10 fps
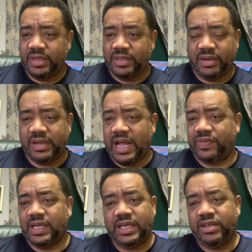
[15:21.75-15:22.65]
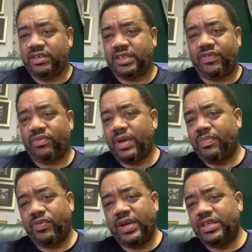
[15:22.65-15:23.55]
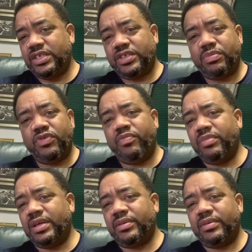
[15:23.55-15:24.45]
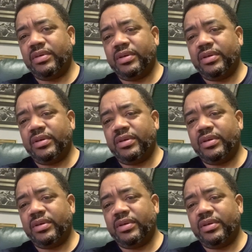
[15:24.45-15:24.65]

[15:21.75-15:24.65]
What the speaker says: They're not the leaders of the reparations movement.